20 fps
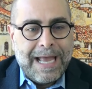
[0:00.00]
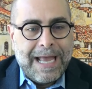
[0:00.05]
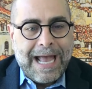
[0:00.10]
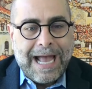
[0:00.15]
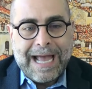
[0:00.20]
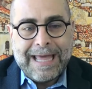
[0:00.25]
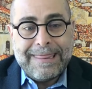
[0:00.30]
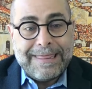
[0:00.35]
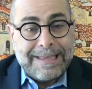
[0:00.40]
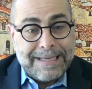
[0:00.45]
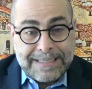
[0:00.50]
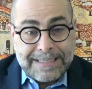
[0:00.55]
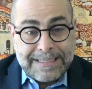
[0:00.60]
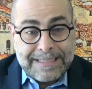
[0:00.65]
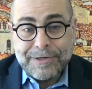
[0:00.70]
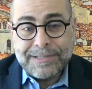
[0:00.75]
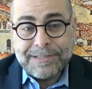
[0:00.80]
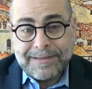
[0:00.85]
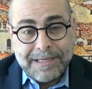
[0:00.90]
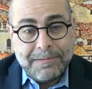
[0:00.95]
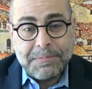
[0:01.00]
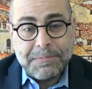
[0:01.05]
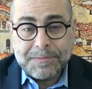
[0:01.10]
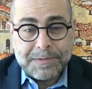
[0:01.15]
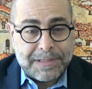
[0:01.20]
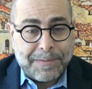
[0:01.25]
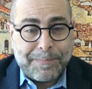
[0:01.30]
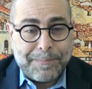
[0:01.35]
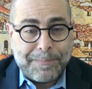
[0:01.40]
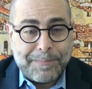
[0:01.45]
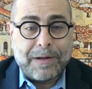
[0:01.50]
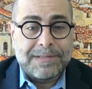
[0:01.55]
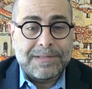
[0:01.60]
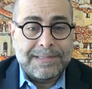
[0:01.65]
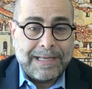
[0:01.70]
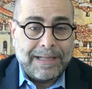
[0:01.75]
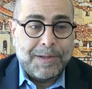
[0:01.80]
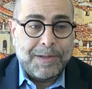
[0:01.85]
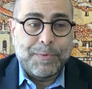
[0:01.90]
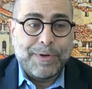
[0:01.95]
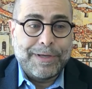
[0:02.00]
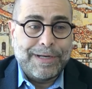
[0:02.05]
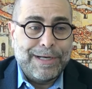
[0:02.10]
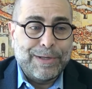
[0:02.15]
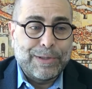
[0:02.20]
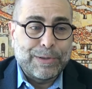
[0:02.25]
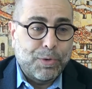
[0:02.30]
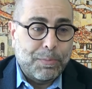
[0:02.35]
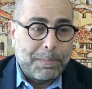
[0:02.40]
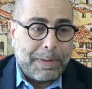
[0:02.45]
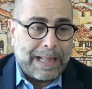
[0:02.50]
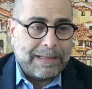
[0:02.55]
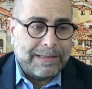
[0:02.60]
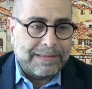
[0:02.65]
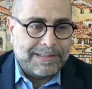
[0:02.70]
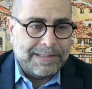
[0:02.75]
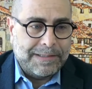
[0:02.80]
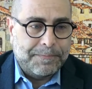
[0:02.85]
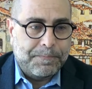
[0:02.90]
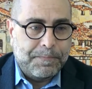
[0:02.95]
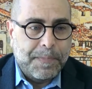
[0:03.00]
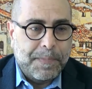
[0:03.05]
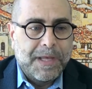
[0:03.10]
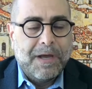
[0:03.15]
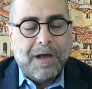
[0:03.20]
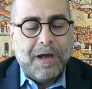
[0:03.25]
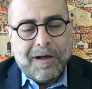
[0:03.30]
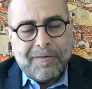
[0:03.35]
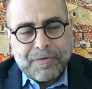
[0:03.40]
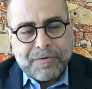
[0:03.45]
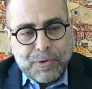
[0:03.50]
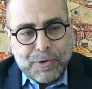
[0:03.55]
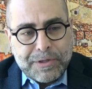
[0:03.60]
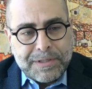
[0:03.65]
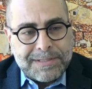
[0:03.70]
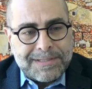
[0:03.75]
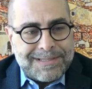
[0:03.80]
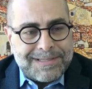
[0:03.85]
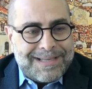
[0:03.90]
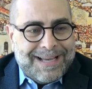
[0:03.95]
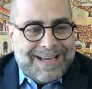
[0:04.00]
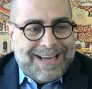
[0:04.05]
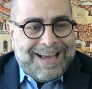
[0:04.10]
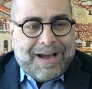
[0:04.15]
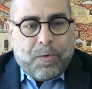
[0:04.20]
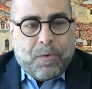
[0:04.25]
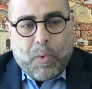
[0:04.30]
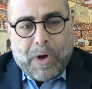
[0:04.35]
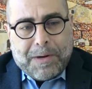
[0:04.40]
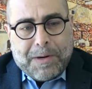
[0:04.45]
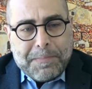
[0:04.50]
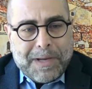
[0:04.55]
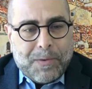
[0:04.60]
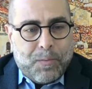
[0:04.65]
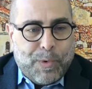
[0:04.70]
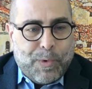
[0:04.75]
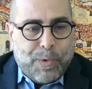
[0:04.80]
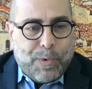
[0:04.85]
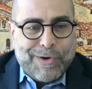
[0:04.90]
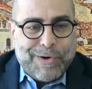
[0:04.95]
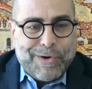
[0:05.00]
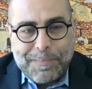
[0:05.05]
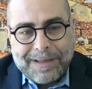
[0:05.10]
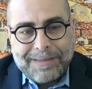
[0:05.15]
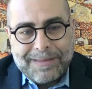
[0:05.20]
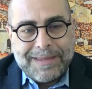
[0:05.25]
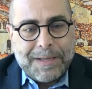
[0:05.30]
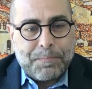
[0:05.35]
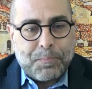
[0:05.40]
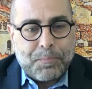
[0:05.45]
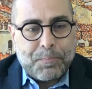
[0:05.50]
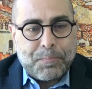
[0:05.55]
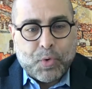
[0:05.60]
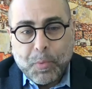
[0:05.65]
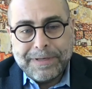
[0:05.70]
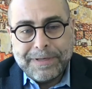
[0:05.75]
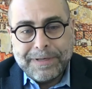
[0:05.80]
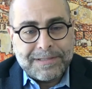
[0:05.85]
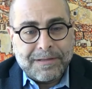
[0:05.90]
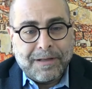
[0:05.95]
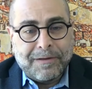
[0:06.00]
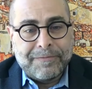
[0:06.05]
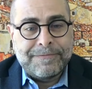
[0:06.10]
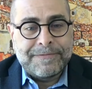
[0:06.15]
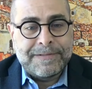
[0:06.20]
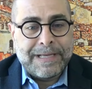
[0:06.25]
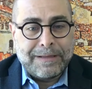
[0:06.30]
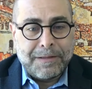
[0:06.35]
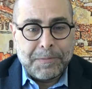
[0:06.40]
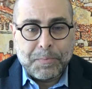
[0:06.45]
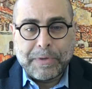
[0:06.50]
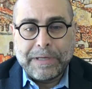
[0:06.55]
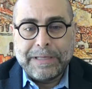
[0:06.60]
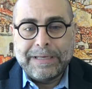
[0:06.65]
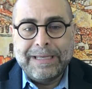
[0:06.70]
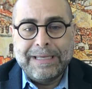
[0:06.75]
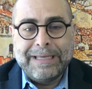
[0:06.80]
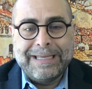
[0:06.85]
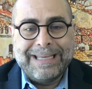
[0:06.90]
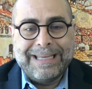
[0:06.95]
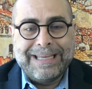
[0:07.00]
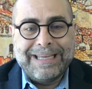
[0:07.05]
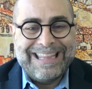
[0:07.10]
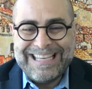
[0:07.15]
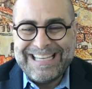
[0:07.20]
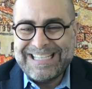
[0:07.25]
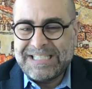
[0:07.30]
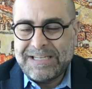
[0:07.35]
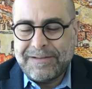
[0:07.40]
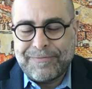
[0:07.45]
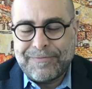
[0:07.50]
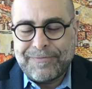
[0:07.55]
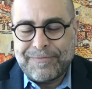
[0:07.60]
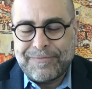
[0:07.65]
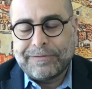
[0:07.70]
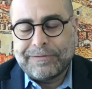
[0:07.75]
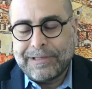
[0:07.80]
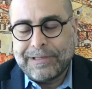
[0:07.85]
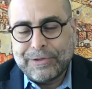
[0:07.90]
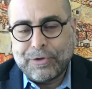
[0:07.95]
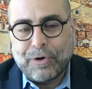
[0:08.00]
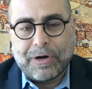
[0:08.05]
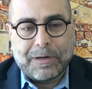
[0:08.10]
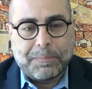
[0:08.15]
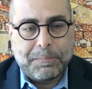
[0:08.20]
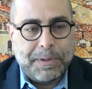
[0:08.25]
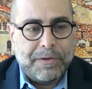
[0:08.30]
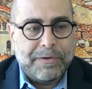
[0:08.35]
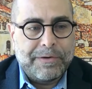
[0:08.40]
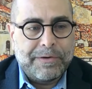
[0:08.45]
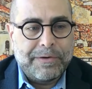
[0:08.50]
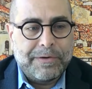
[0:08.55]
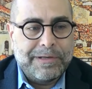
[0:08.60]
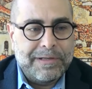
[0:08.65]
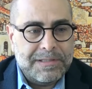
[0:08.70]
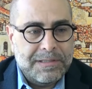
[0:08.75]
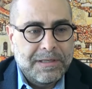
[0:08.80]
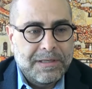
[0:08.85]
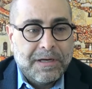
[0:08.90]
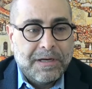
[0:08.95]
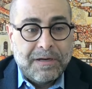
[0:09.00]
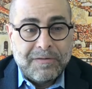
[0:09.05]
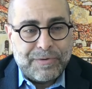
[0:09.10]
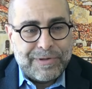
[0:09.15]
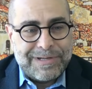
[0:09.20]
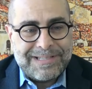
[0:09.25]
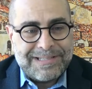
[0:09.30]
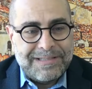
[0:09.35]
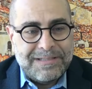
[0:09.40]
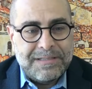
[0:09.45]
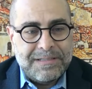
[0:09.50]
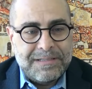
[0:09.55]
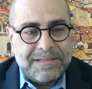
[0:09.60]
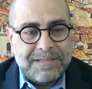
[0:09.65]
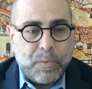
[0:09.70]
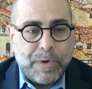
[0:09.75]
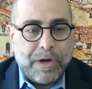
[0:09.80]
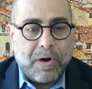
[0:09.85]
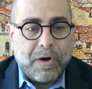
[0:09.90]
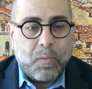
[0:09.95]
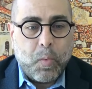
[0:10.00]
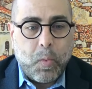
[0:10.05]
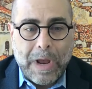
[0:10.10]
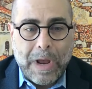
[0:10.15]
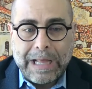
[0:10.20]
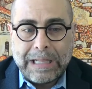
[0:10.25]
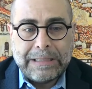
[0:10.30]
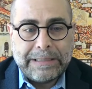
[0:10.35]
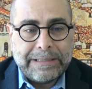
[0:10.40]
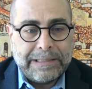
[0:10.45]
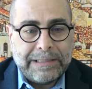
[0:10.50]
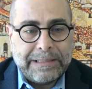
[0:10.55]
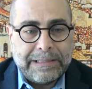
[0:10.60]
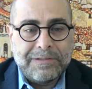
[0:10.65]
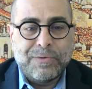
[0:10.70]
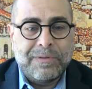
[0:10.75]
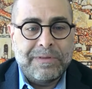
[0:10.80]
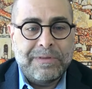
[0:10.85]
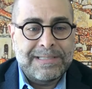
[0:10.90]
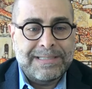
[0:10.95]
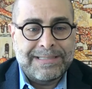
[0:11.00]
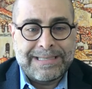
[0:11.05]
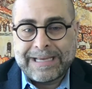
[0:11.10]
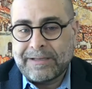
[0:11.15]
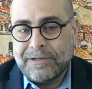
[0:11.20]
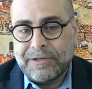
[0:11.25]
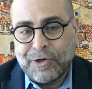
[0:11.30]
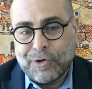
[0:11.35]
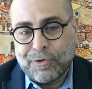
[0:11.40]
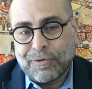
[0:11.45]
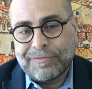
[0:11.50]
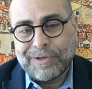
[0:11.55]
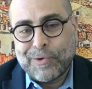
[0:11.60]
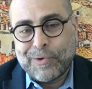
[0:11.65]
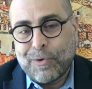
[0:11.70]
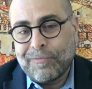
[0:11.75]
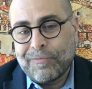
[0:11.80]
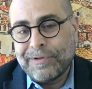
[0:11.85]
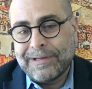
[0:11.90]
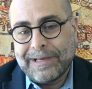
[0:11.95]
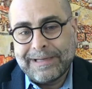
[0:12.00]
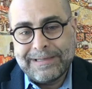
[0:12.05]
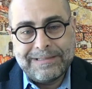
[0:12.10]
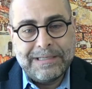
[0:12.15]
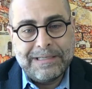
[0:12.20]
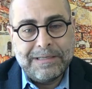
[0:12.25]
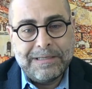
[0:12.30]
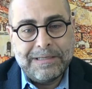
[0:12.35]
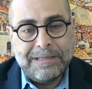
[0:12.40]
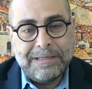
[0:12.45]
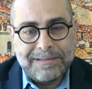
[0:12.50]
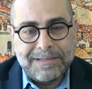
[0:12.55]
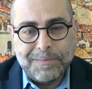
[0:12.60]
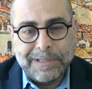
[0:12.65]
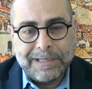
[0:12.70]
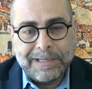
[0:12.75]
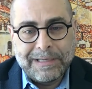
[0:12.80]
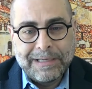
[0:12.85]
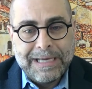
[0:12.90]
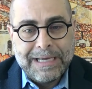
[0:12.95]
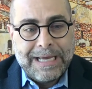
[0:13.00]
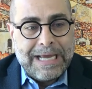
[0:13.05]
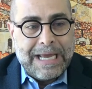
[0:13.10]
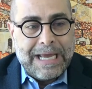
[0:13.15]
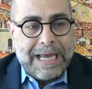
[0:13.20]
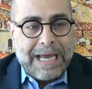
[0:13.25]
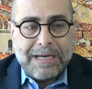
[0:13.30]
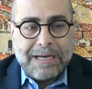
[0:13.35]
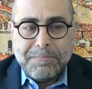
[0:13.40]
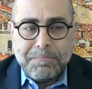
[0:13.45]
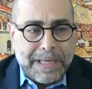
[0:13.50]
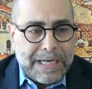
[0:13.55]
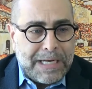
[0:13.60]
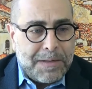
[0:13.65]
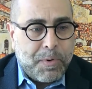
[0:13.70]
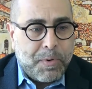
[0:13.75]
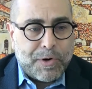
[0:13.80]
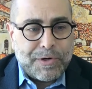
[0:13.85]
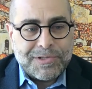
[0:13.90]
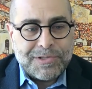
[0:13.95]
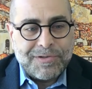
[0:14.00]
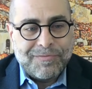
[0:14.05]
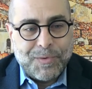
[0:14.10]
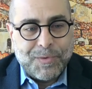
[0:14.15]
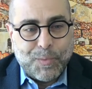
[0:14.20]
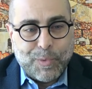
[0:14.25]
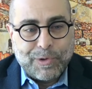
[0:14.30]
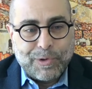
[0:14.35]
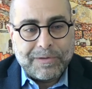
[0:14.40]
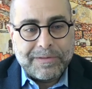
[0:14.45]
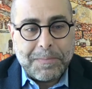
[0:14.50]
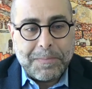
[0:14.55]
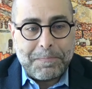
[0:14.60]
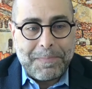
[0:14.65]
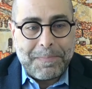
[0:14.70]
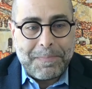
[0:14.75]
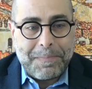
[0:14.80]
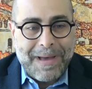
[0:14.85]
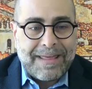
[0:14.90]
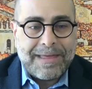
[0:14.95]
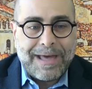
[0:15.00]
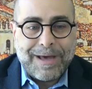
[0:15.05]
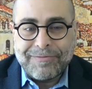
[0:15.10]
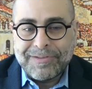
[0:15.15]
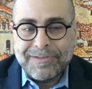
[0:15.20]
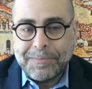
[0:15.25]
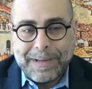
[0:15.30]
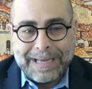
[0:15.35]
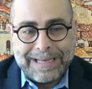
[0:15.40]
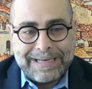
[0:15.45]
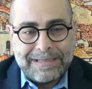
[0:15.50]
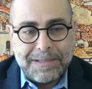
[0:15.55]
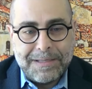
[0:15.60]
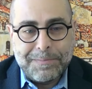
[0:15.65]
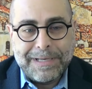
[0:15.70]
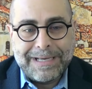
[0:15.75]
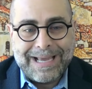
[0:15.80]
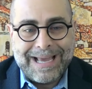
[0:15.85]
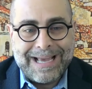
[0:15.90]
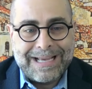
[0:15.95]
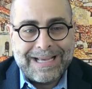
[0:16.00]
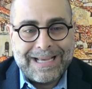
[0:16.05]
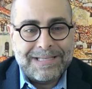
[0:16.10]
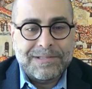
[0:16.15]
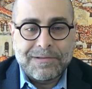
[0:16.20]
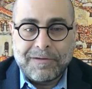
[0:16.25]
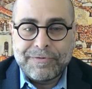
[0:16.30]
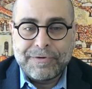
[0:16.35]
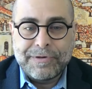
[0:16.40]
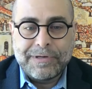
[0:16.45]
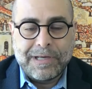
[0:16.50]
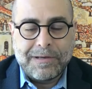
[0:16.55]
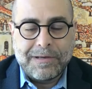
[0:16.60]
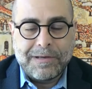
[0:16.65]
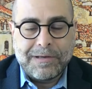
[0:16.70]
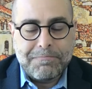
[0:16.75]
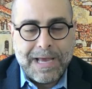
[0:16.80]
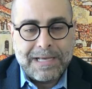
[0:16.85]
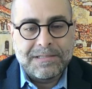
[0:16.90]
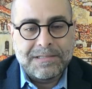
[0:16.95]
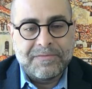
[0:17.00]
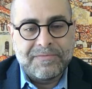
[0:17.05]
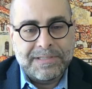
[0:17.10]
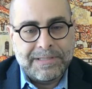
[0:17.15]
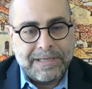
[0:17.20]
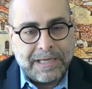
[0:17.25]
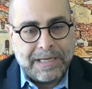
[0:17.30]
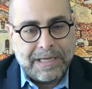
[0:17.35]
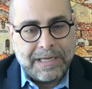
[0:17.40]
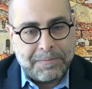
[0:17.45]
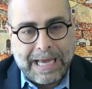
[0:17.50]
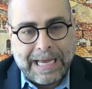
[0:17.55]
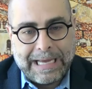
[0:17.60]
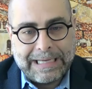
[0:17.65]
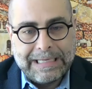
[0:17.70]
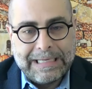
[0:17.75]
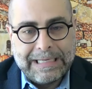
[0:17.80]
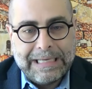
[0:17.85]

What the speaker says: And this year's theme is about celebrating globality. Of course, one may wonder about the appropriateness of celebrating in these difficult and dark periods. For instance, we are well into the second year of the COVID-19 pandemic, and in many parts of the world, the path out of the pandemic has suffered a massive setback.